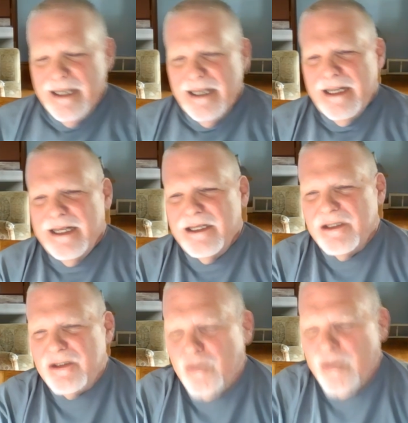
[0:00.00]
in
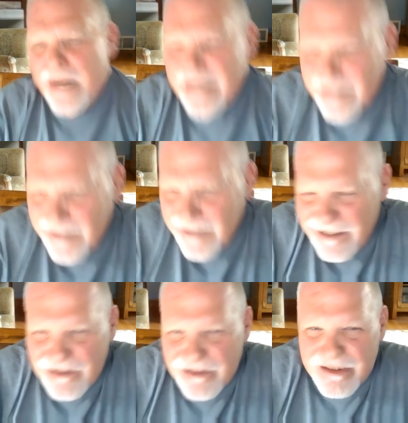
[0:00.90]
its training and
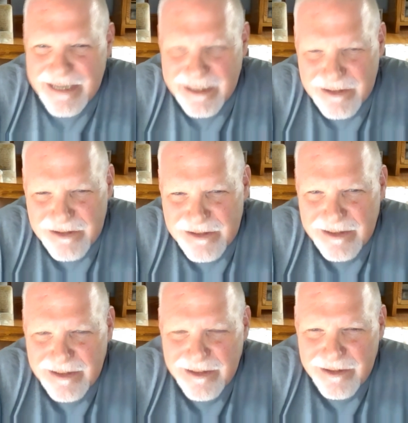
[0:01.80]

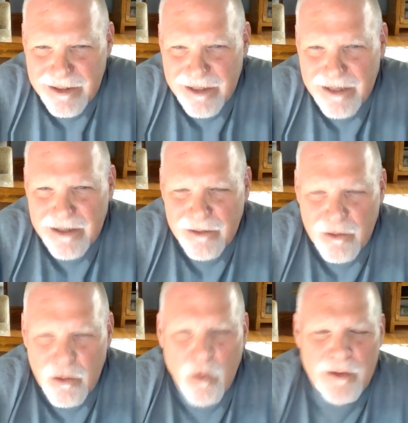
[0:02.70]
instincts the
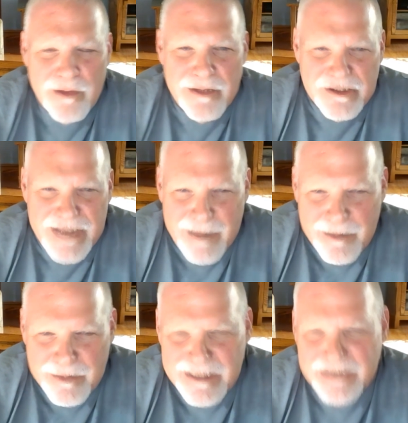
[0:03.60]
core of the
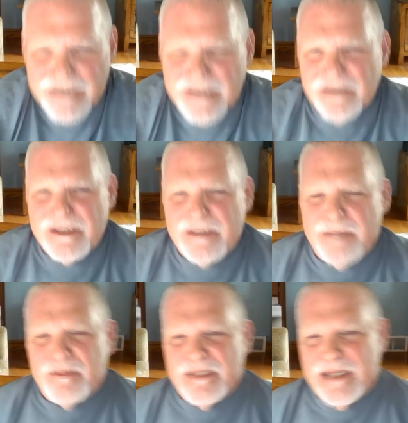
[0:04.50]
Zapatistas
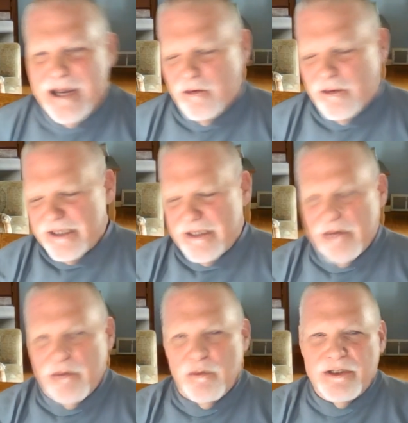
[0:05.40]
themselves that
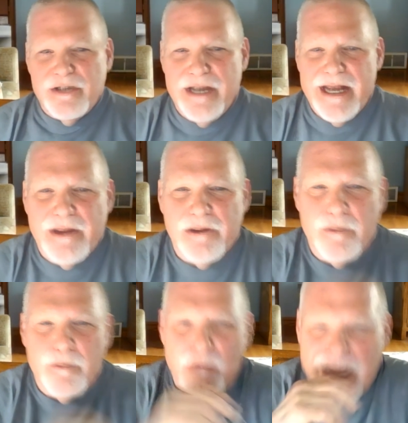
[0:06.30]
originated the
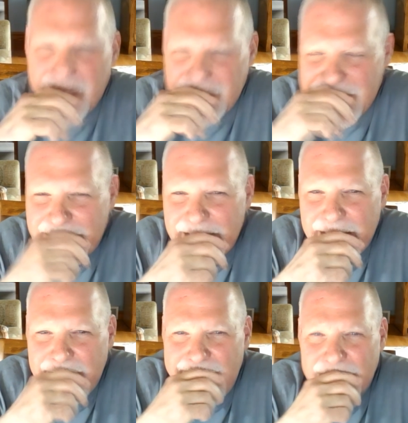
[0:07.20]
project
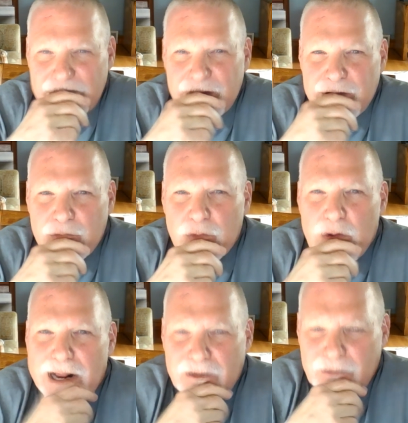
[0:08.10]
actually
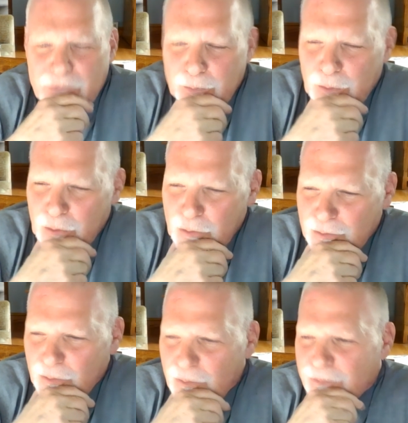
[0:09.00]
grew out of a
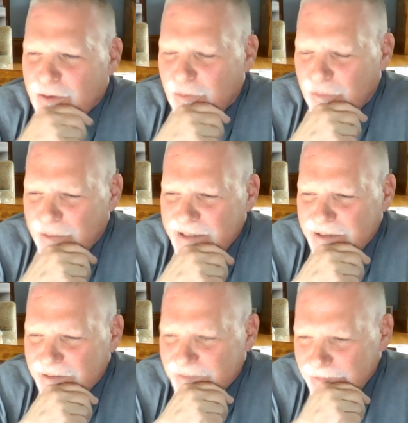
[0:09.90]
pro-North
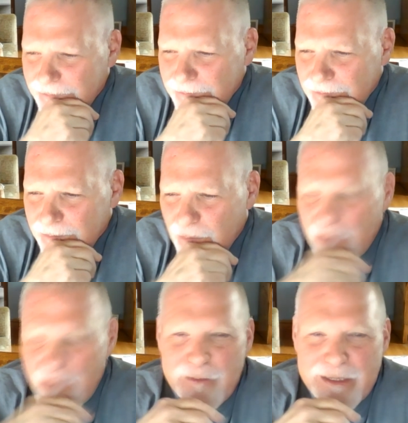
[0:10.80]
Korean
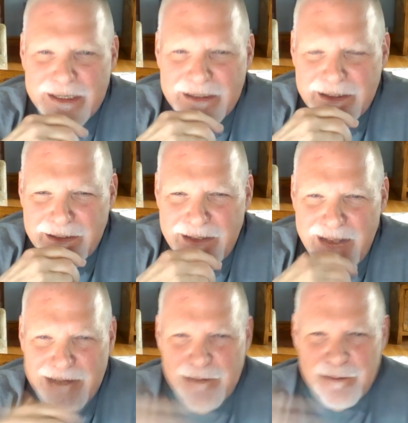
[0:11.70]
movement.
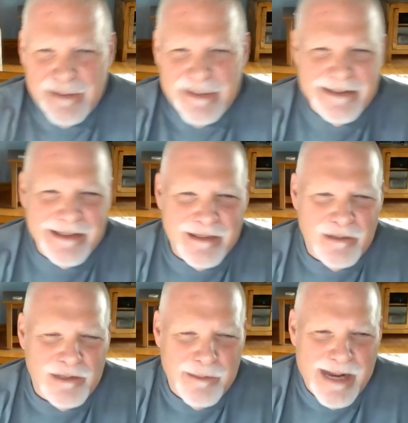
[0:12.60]
Not to be
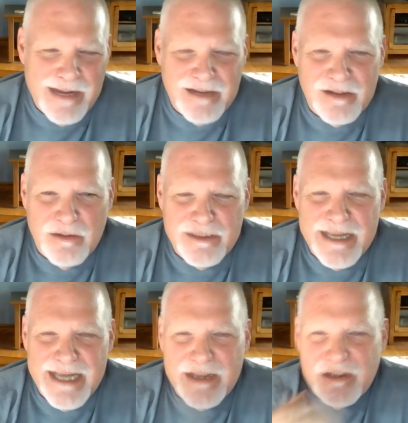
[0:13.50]
guilty by
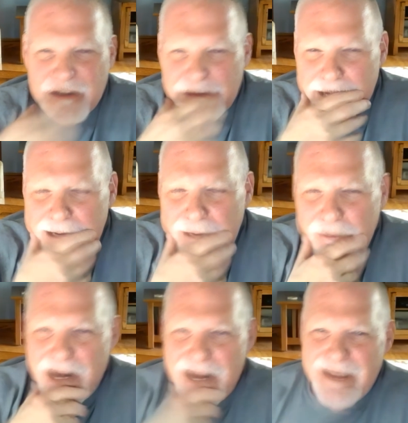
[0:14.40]
association,
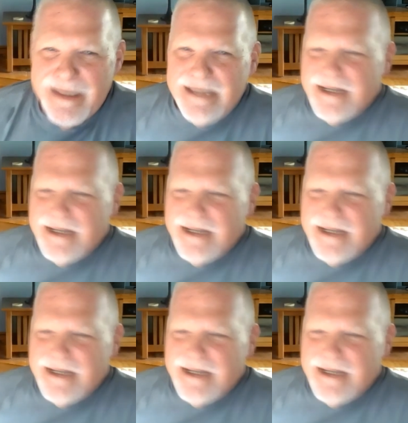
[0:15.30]
but I think